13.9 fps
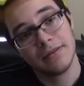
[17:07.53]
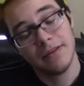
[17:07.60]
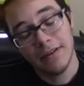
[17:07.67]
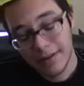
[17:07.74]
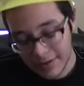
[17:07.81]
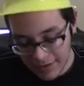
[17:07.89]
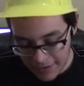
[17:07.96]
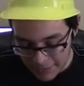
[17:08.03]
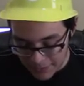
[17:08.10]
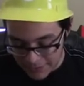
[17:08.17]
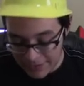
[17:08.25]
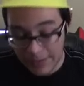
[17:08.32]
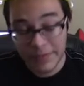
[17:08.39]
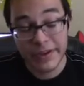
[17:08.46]
This level
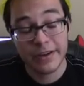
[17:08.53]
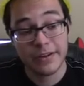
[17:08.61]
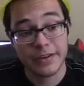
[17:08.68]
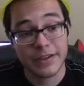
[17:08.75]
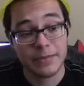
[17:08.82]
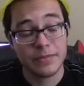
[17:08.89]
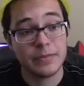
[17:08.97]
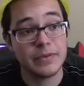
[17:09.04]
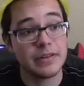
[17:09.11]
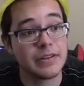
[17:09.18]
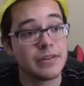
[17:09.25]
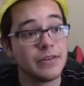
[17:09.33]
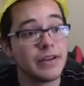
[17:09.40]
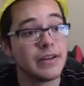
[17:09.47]
is something else. I'm, I'm gonna
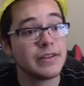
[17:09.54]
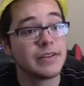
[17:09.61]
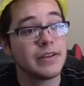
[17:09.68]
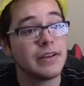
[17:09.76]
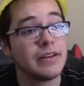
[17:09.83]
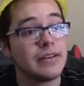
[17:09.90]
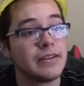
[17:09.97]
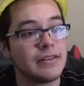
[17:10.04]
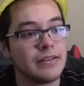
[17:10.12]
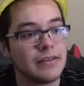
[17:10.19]
tell you guys that.